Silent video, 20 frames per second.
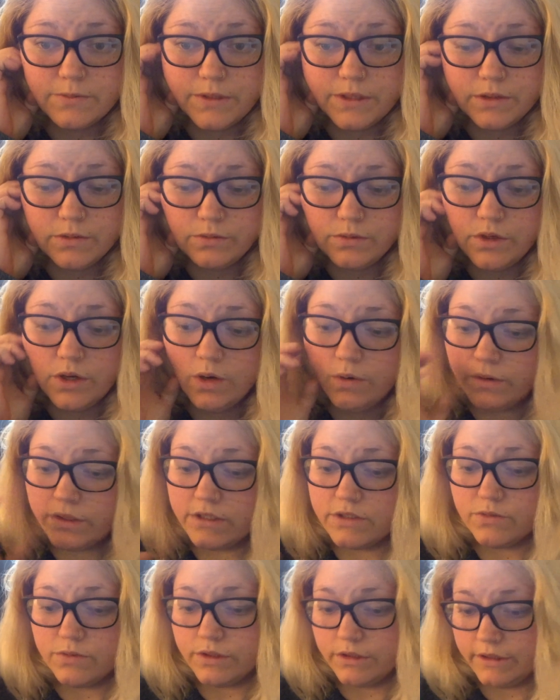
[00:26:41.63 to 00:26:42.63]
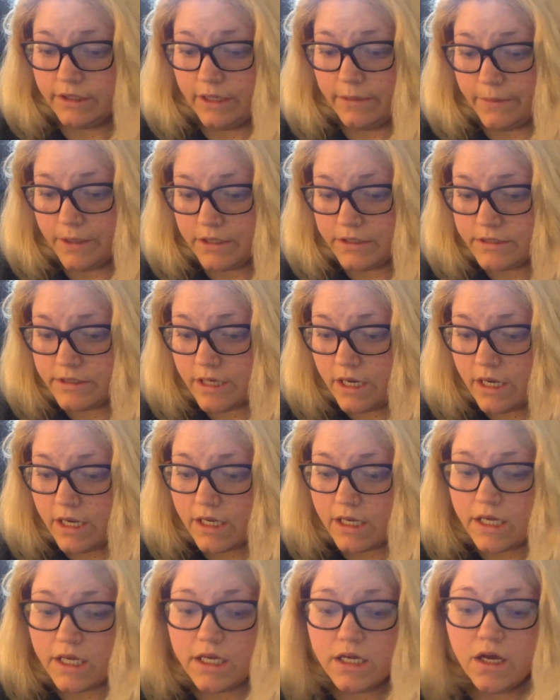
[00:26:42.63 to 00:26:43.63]
We don't know what his real name is.
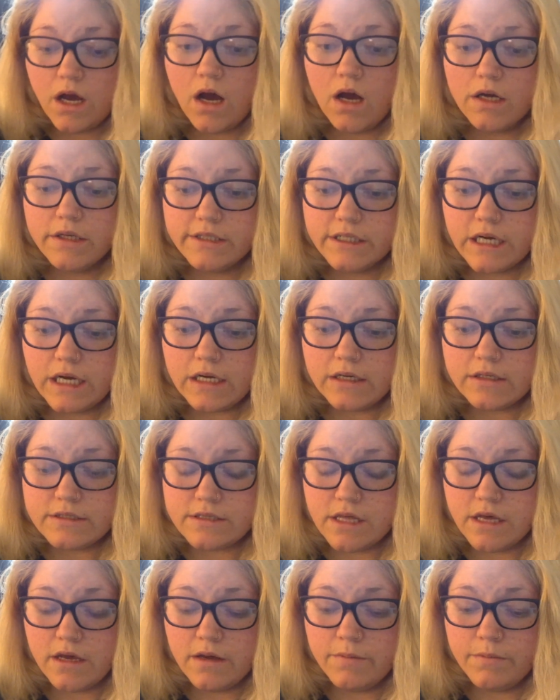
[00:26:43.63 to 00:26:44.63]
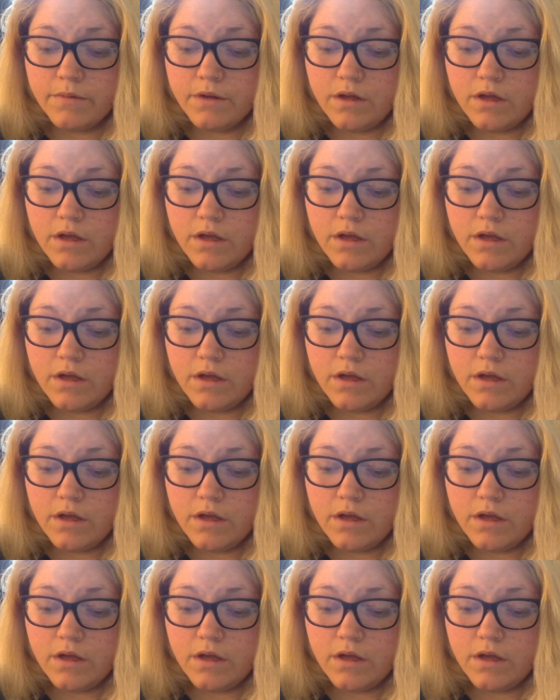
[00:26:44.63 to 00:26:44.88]
He contacts them